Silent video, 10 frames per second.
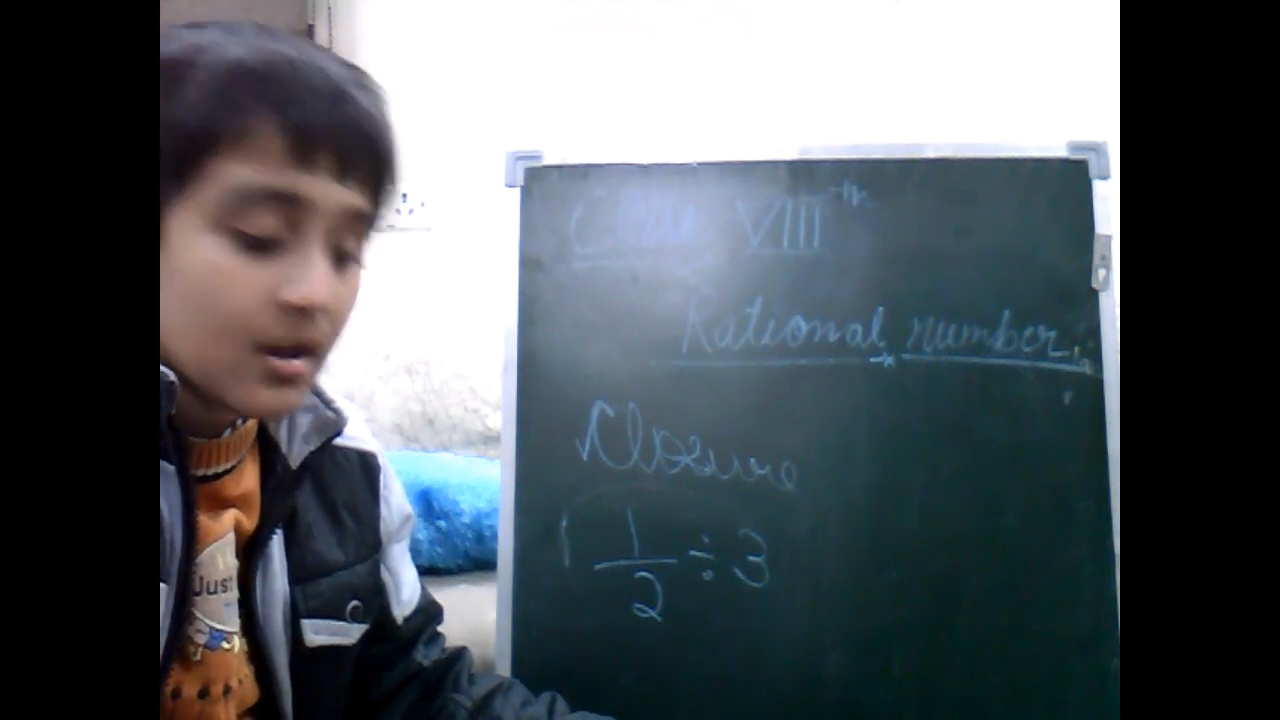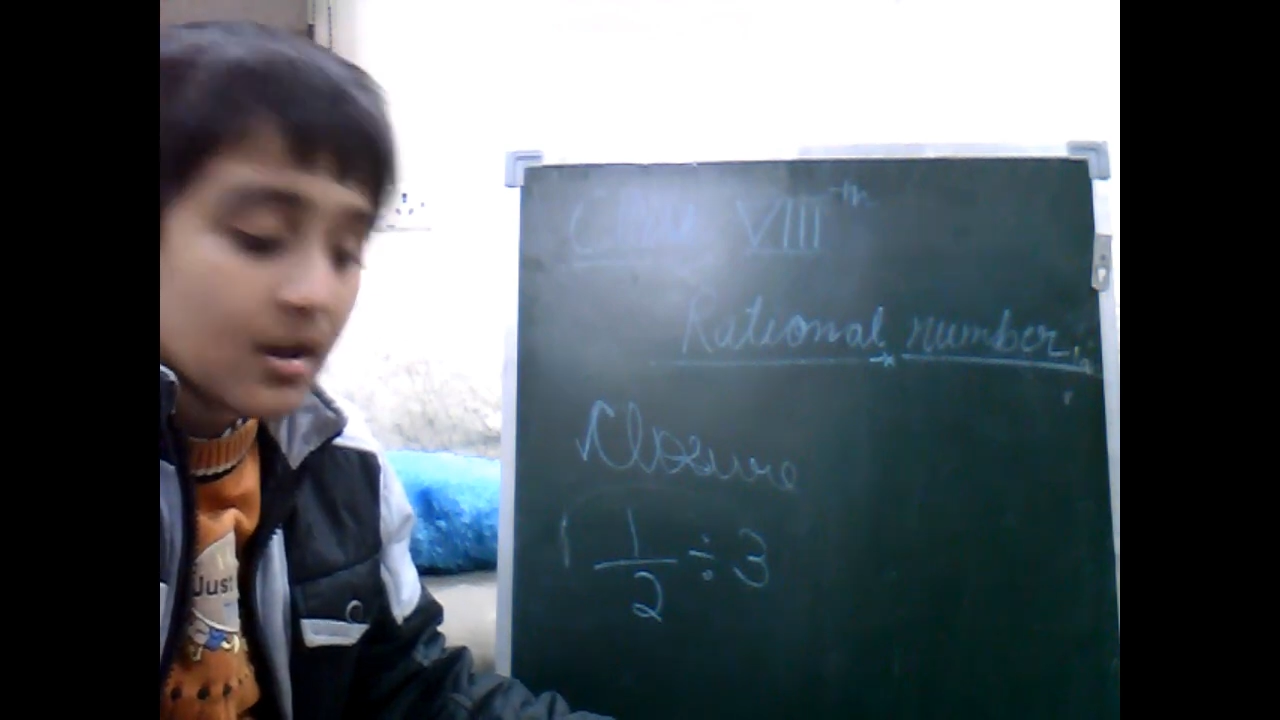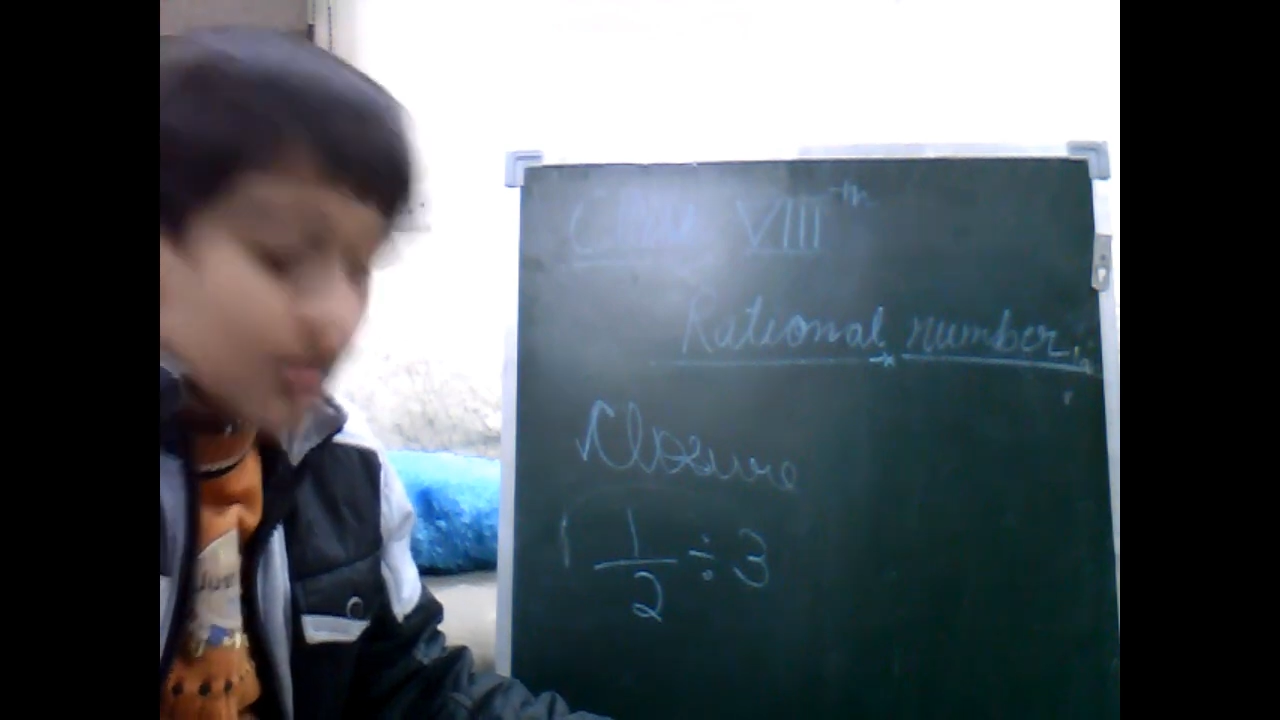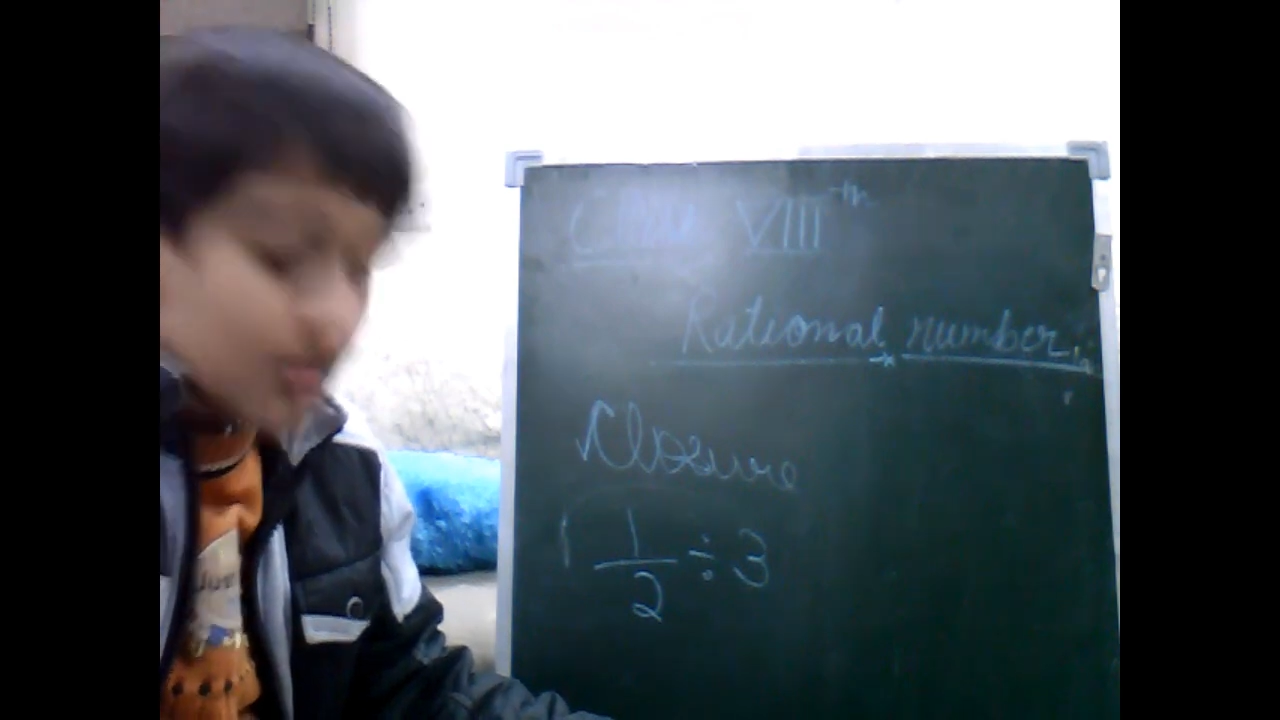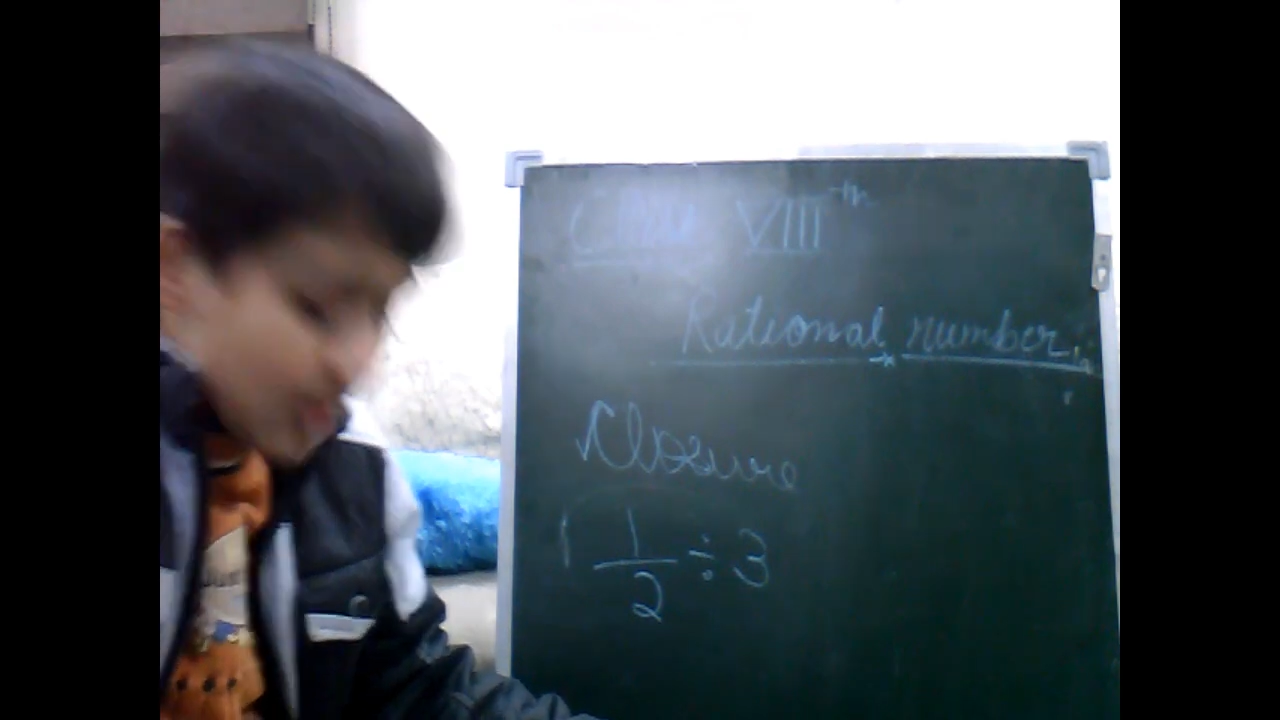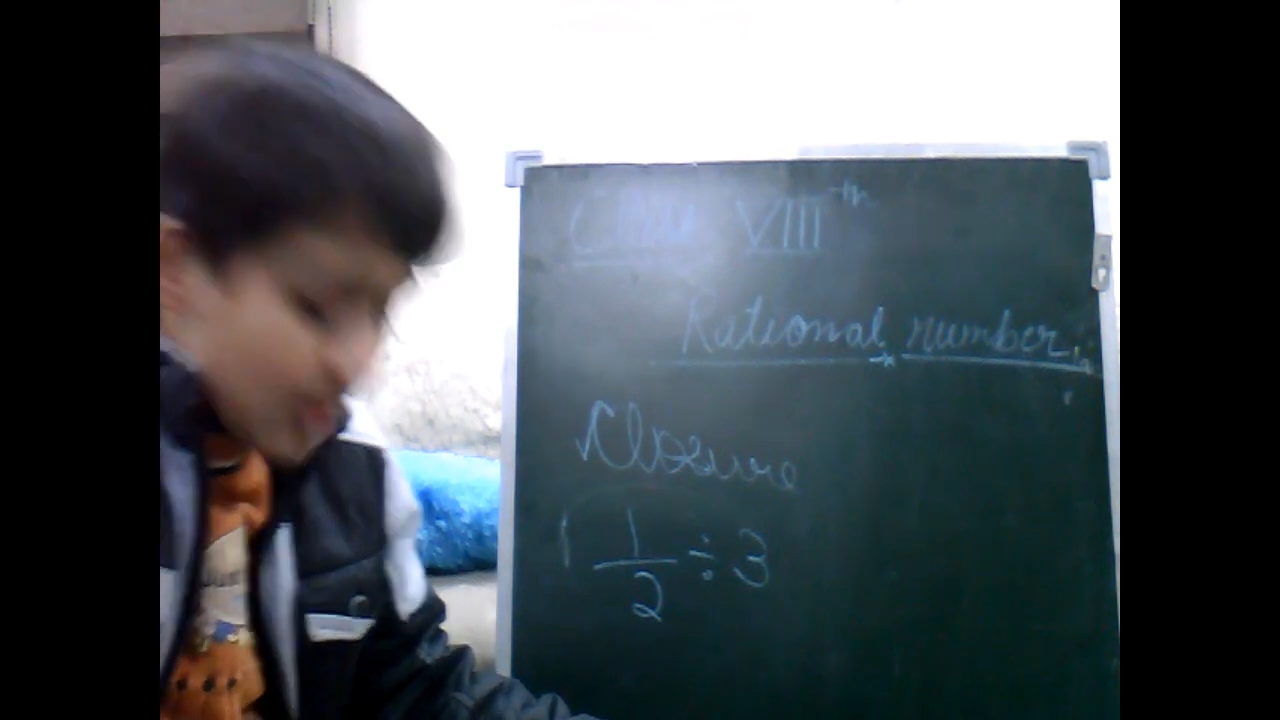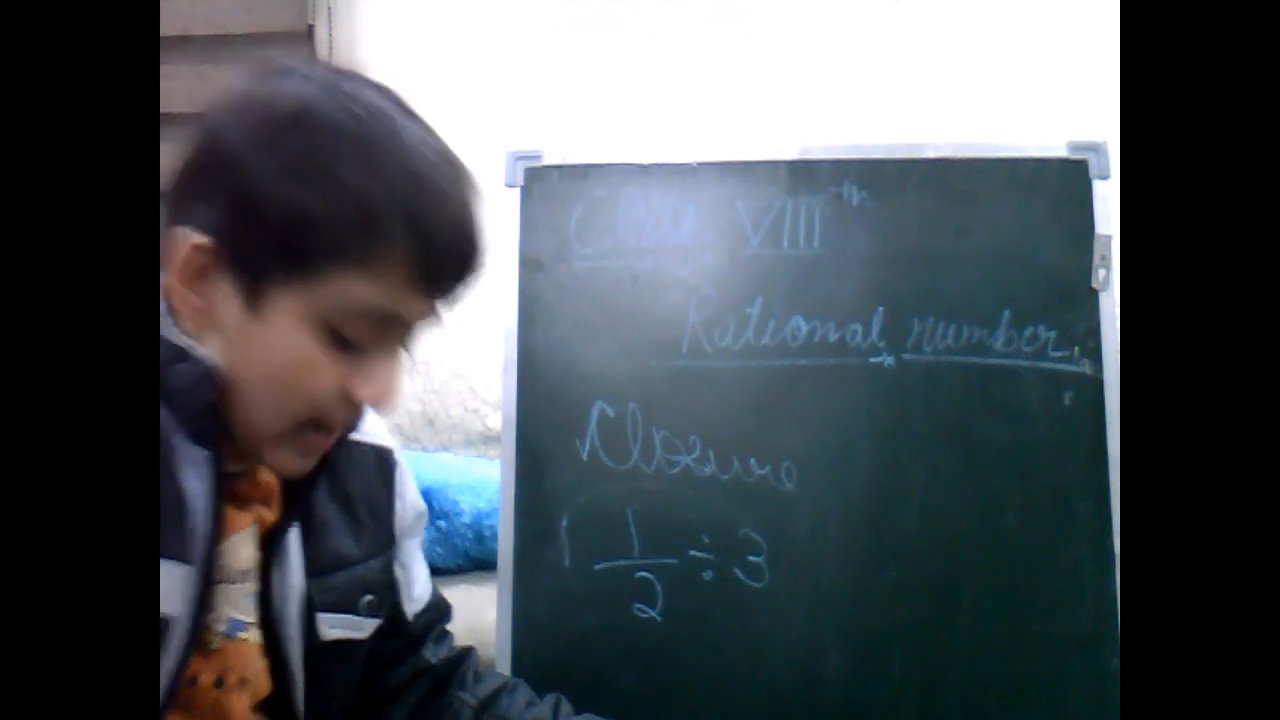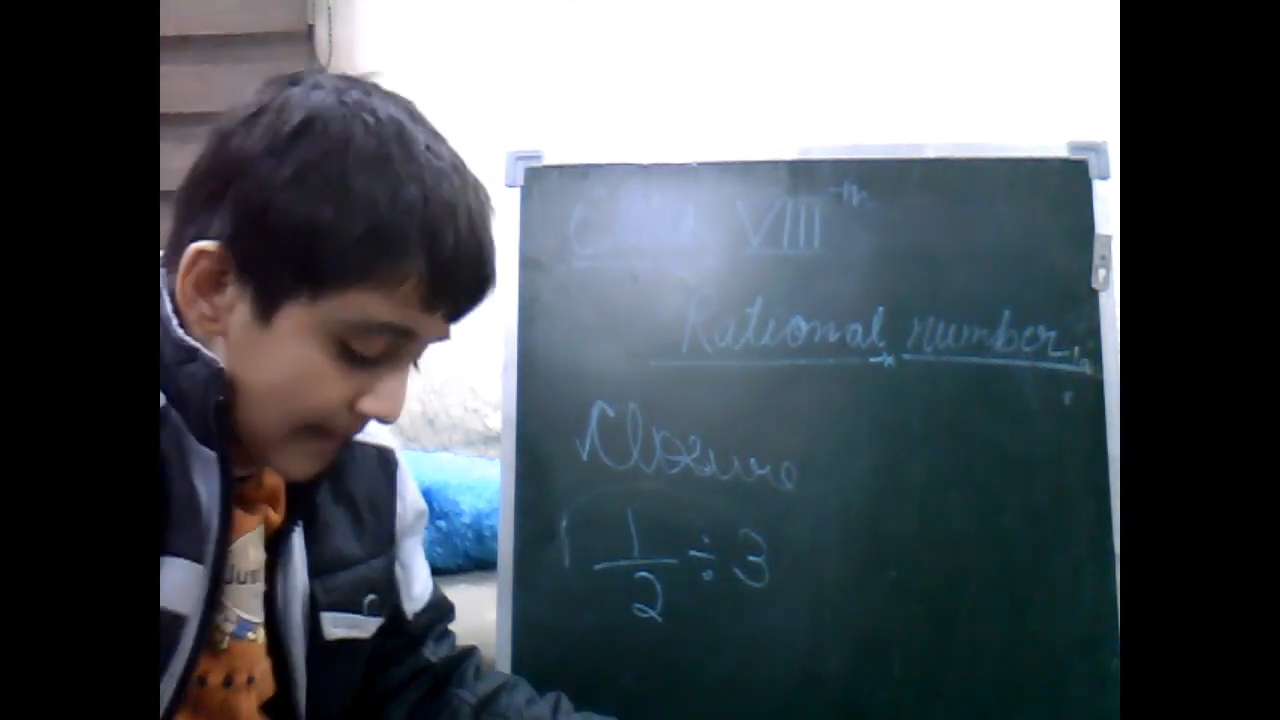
I am giving